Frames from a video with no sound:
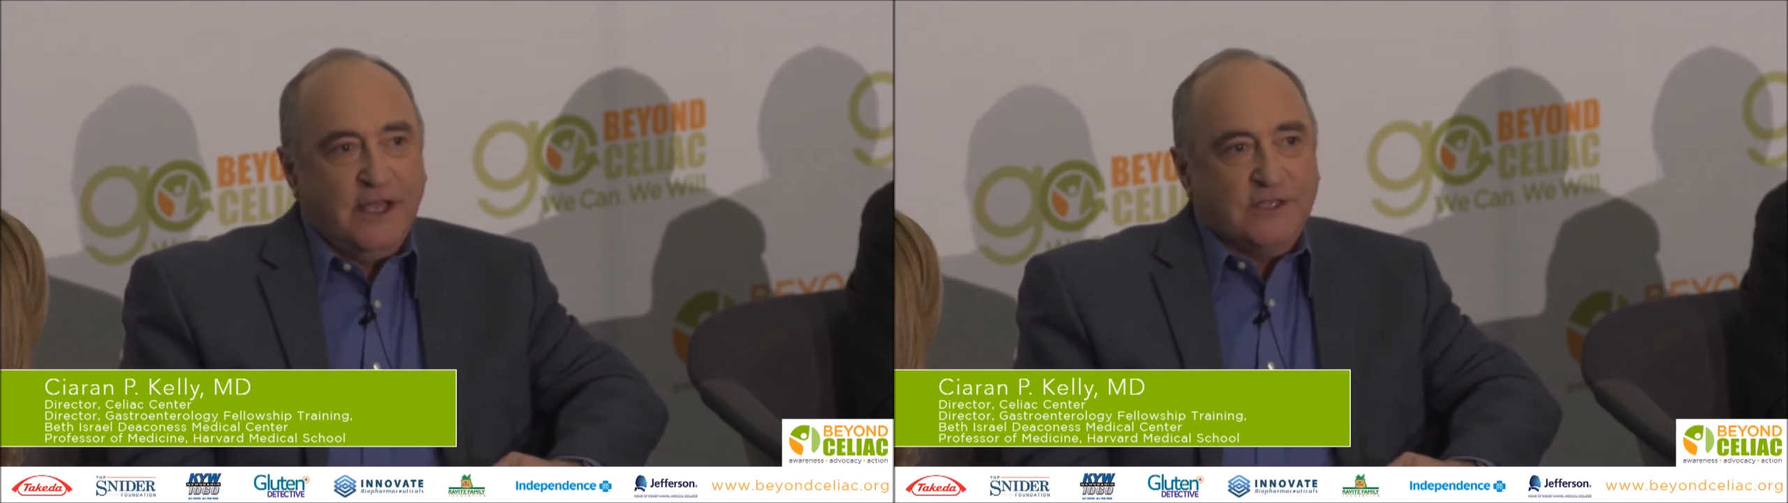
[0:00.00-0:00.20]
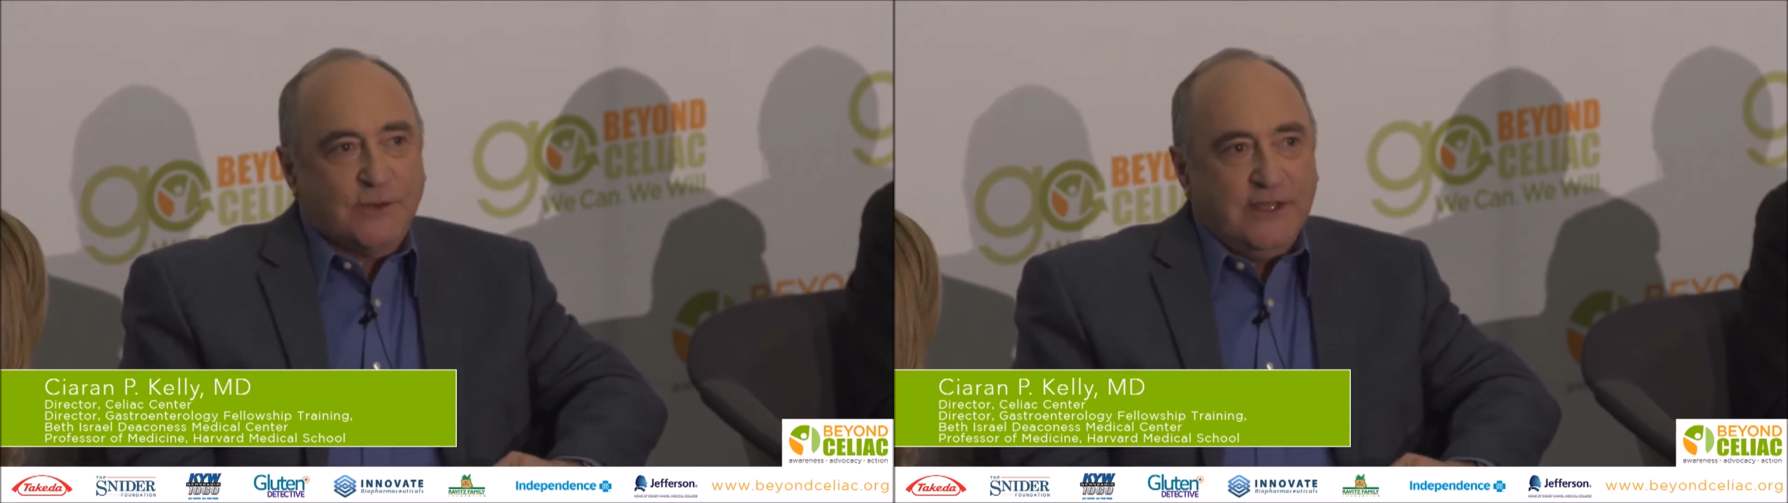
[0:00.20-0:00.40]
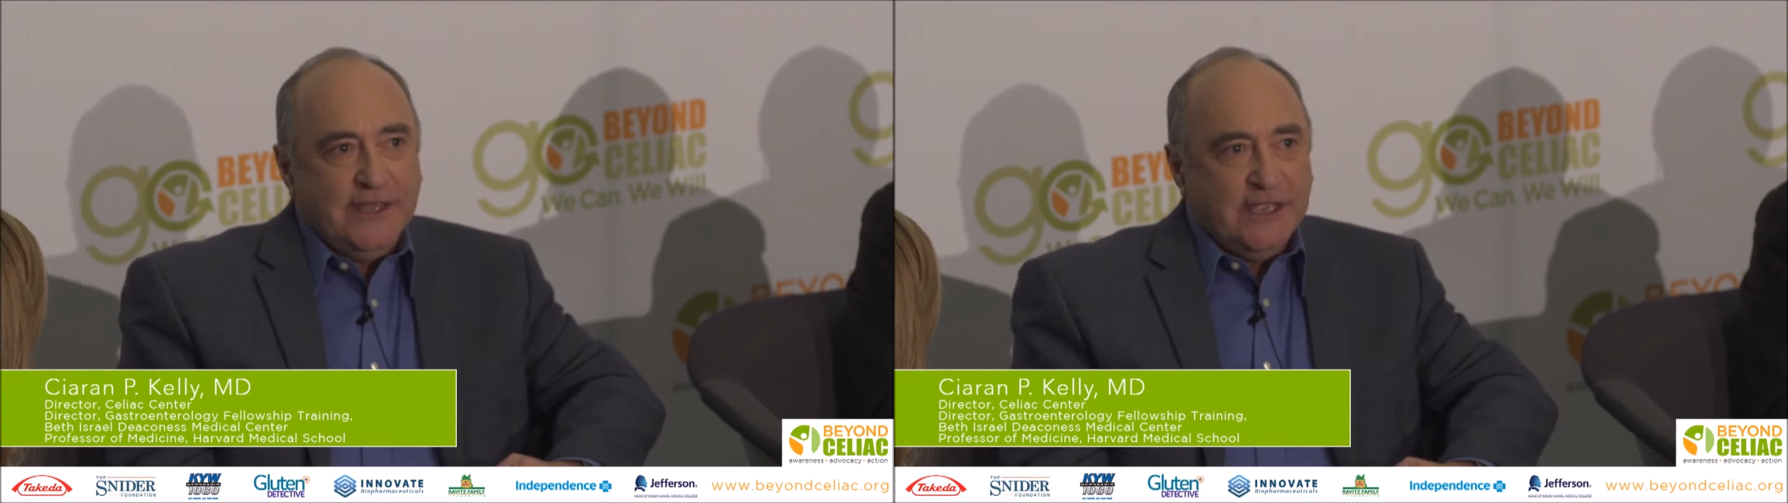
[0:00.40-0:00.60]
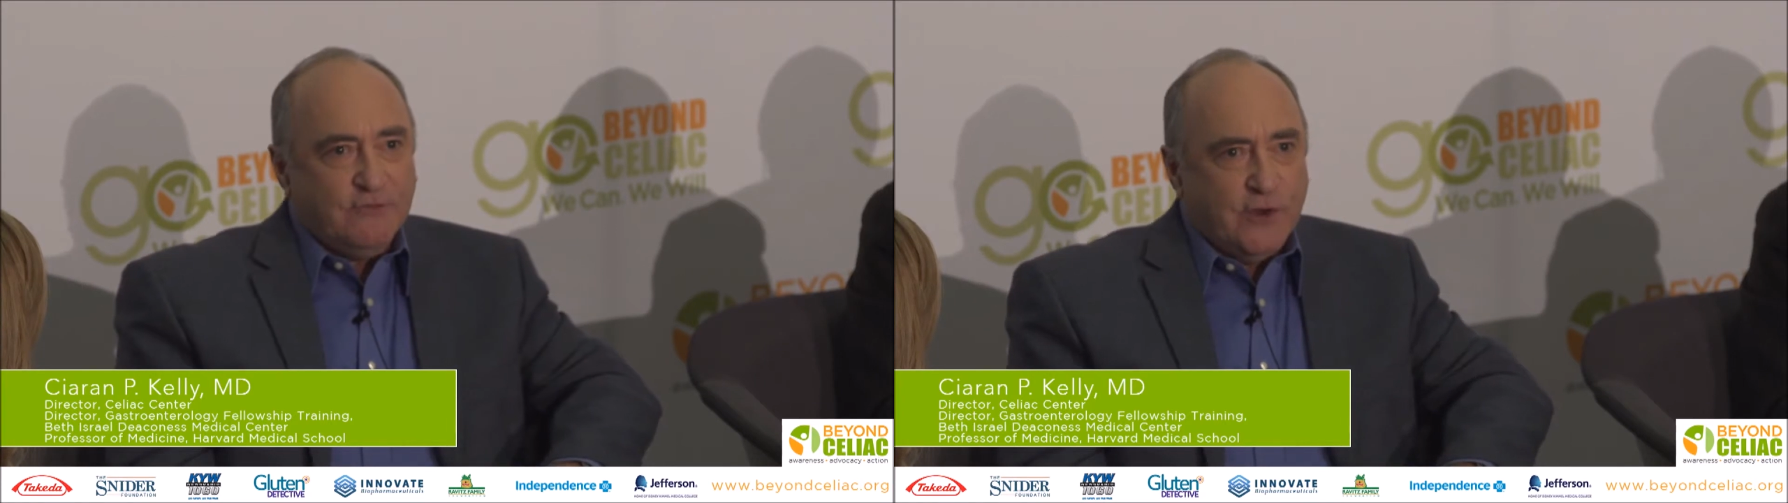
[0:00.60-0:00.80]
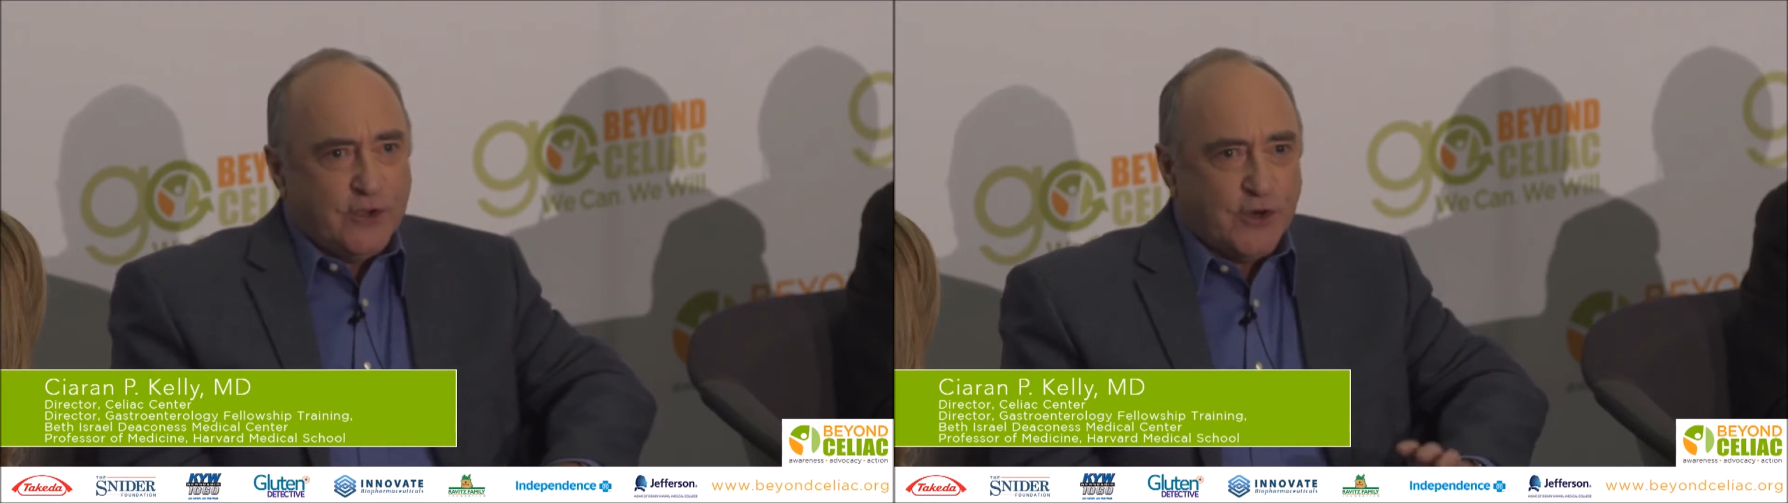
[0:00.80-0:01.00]
So I think if
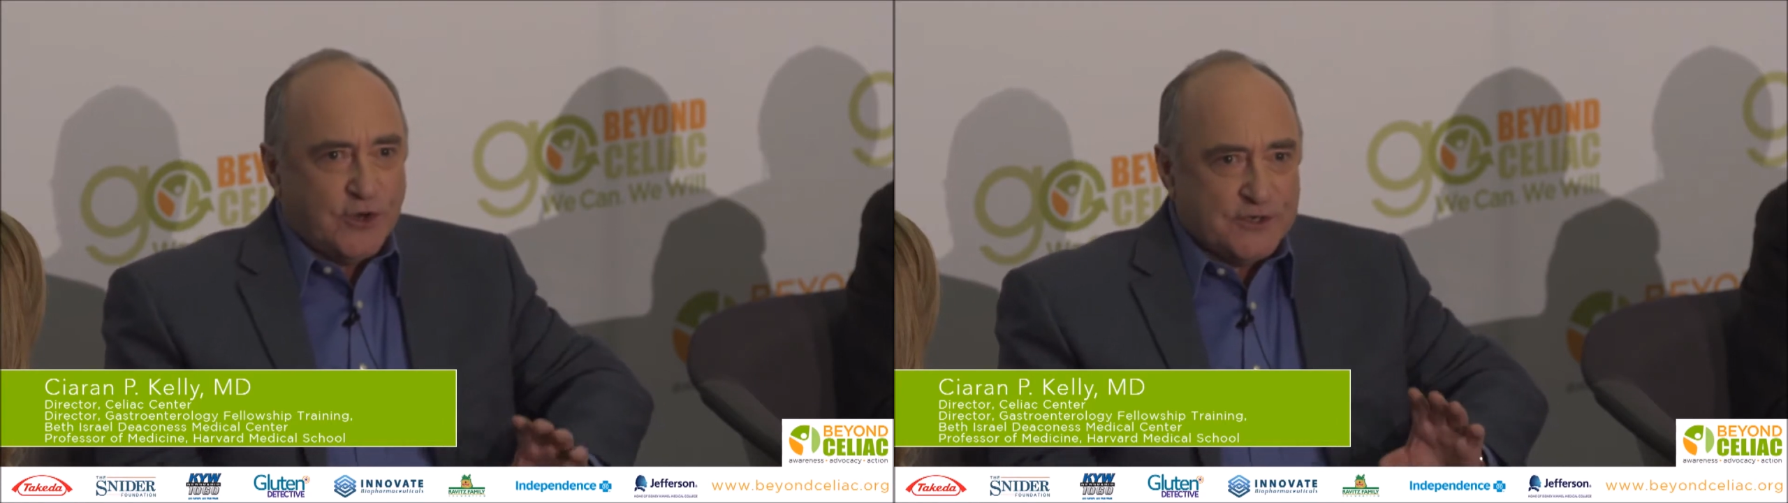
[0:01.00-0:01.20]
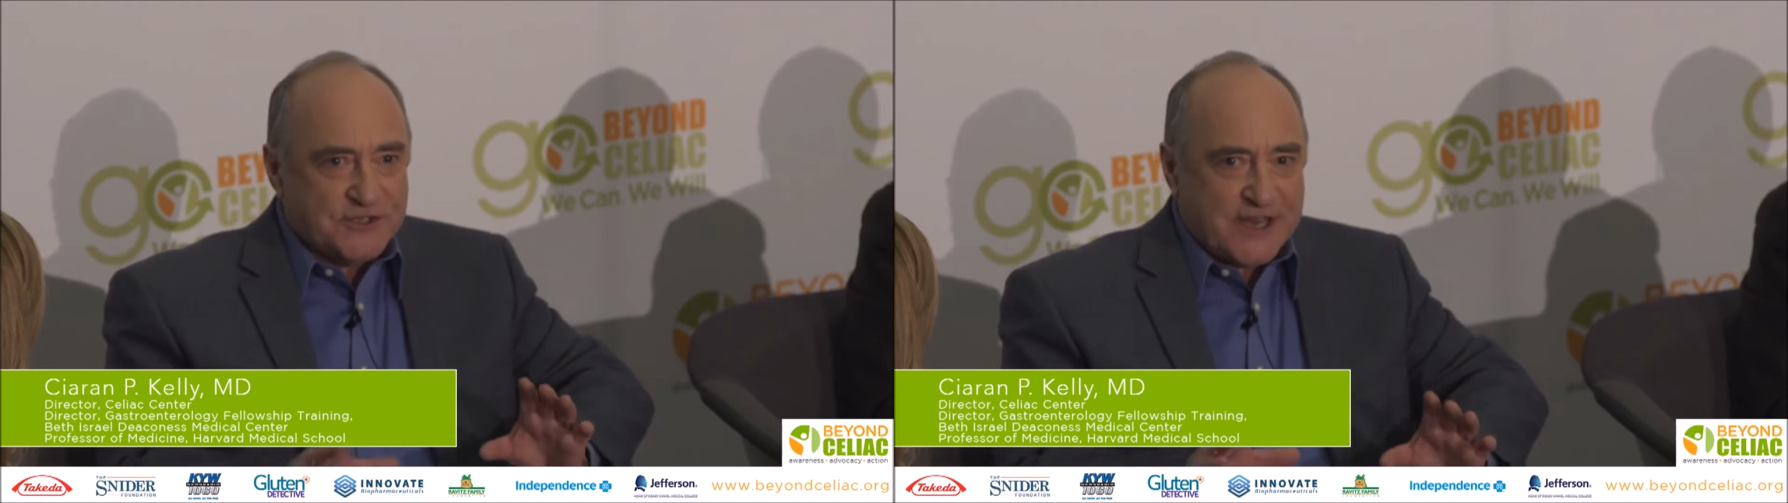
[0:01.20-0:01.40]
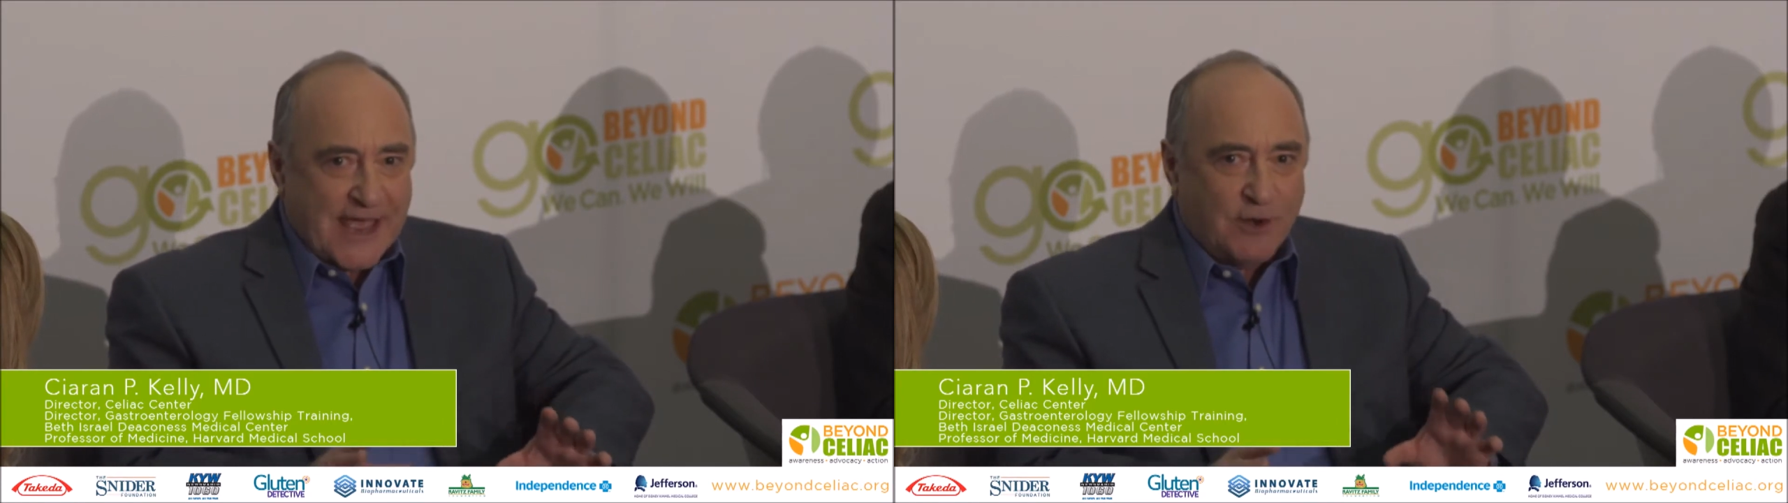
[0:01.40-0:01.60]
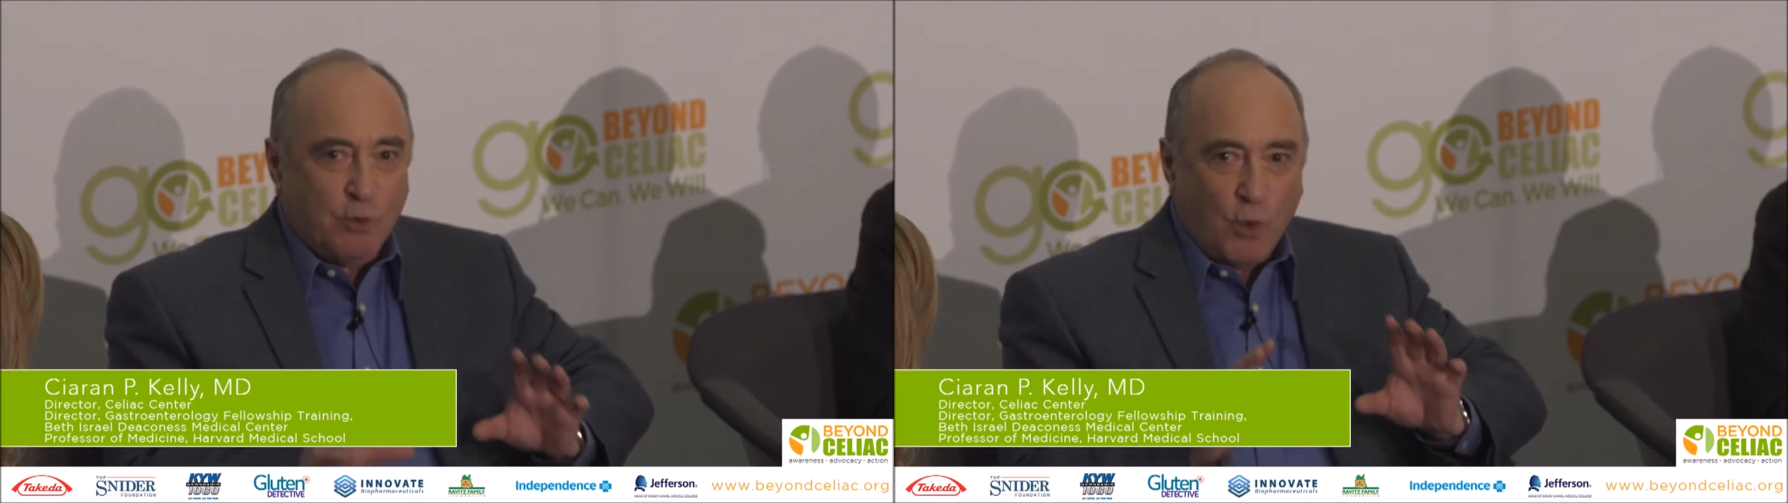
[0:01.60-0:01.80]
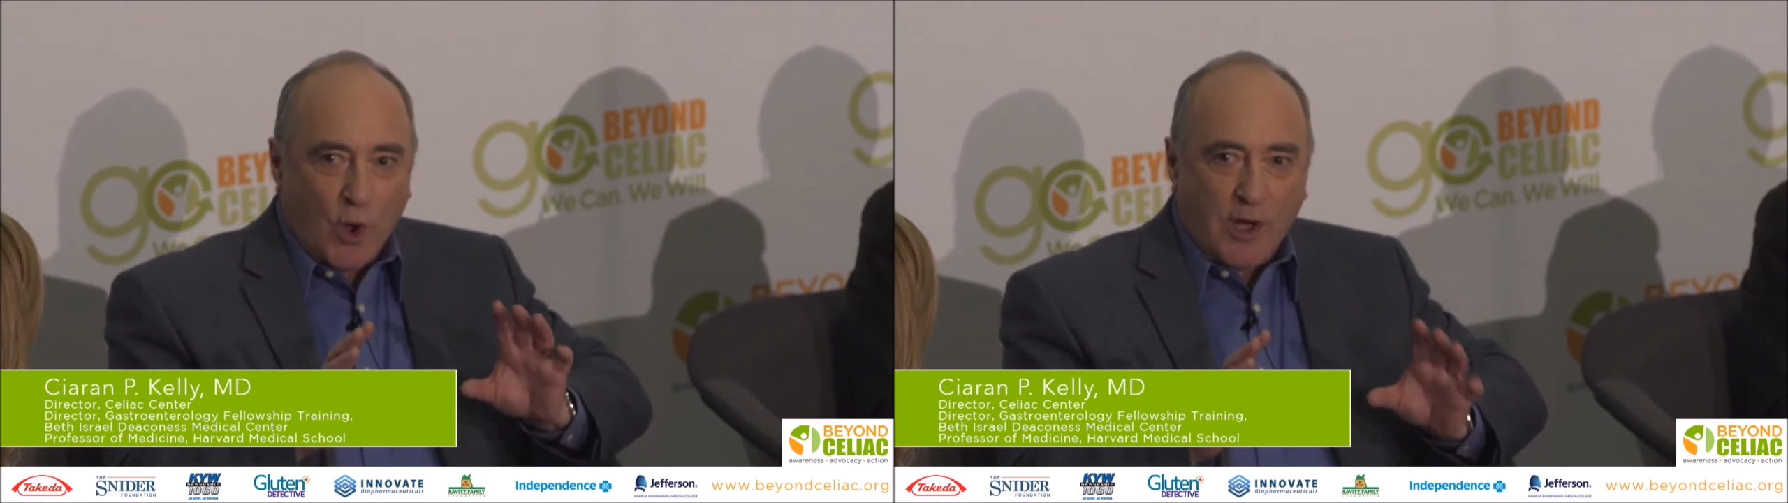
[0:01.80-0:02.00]
we could understand
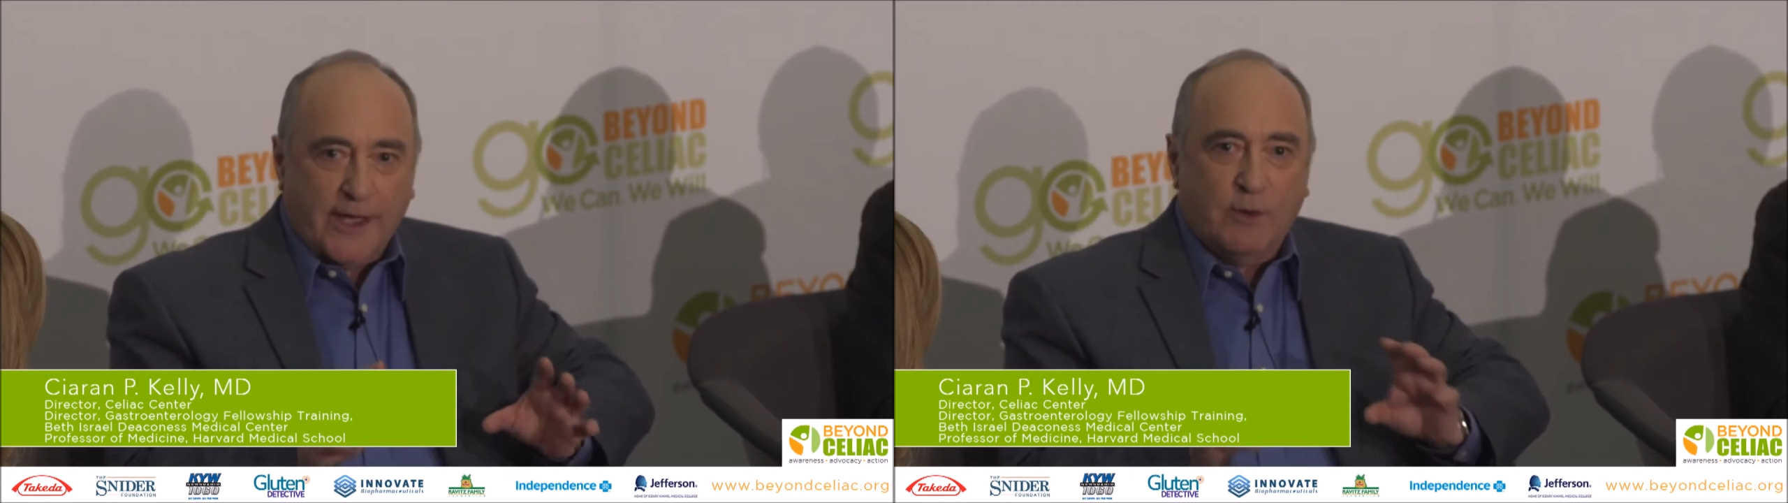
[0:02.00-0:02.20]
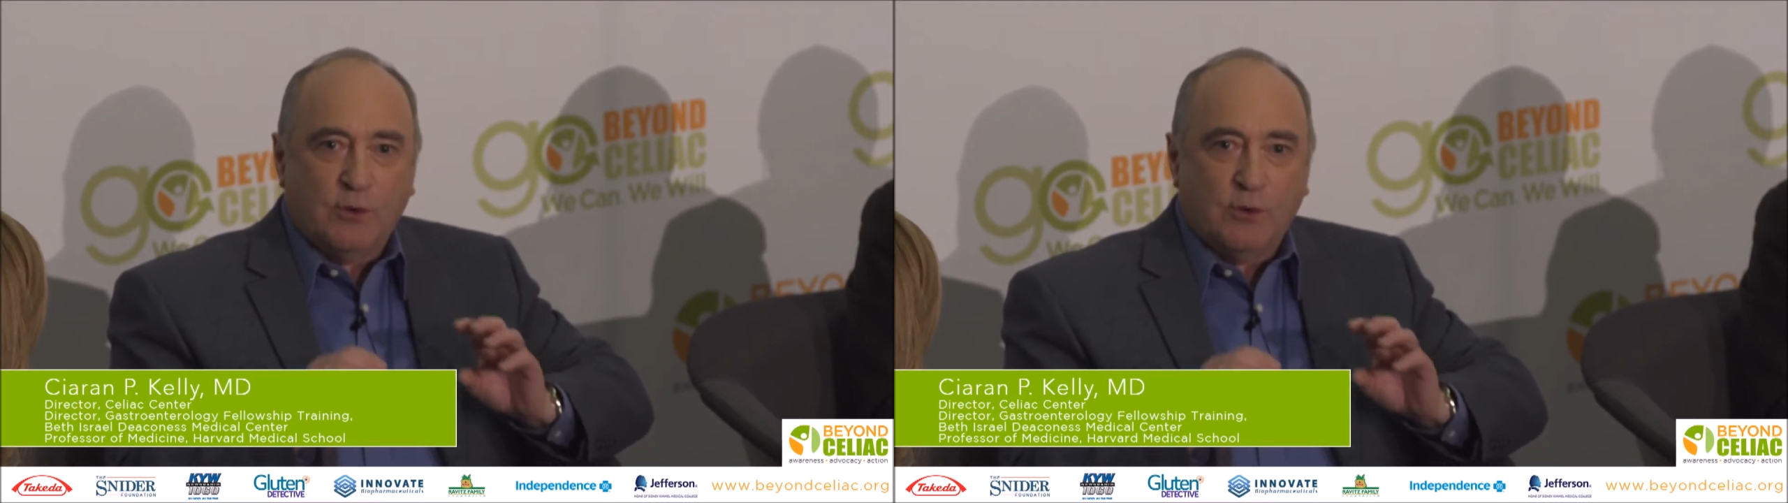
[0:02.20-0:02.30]
why,